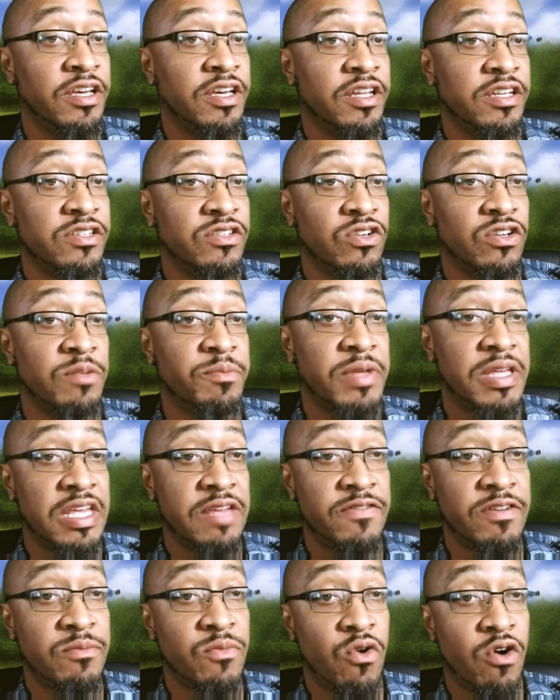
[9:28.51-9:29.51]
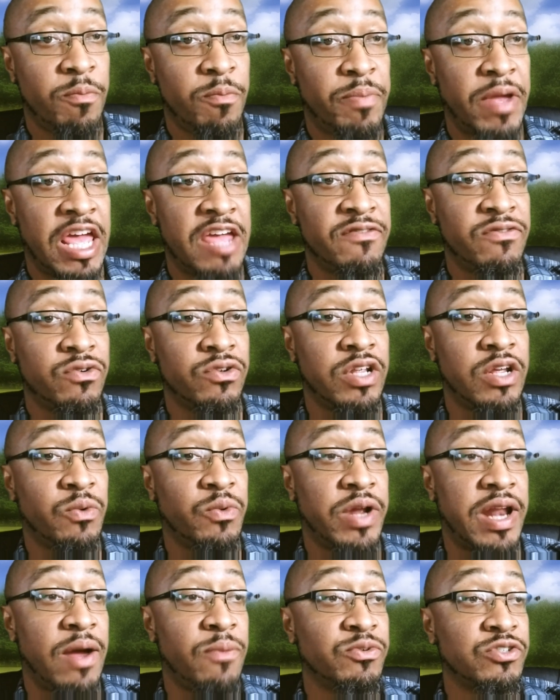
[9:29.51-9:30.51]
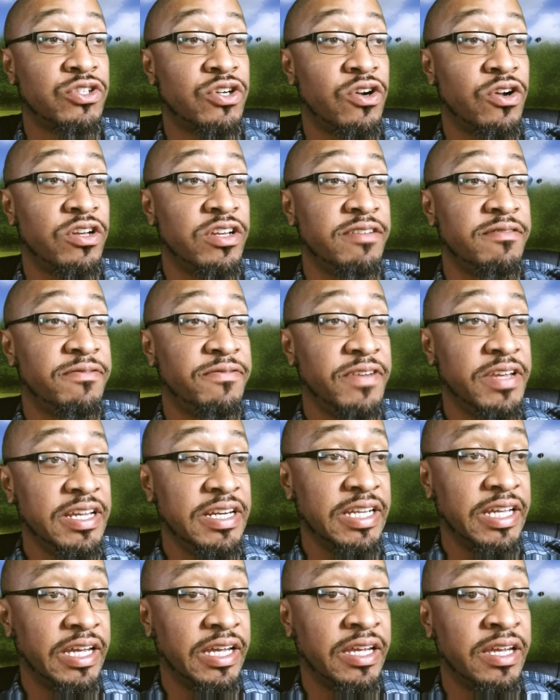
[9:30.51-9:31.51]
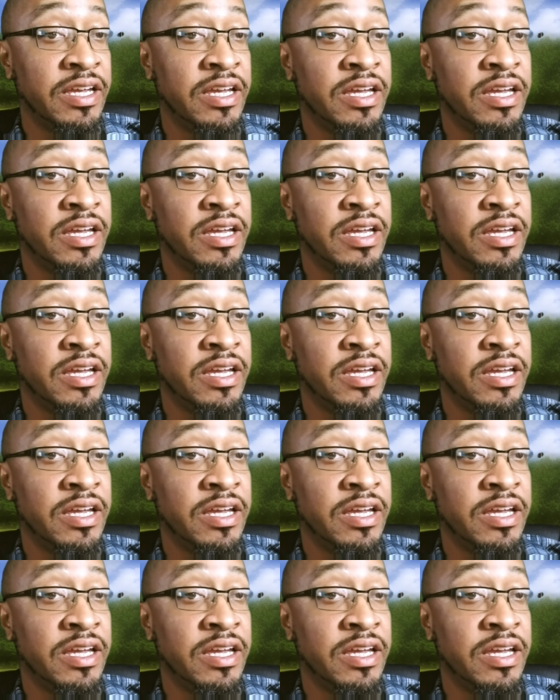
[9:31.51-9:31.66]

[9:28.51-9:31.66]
It's going to be even more painful than what I was currently feeling.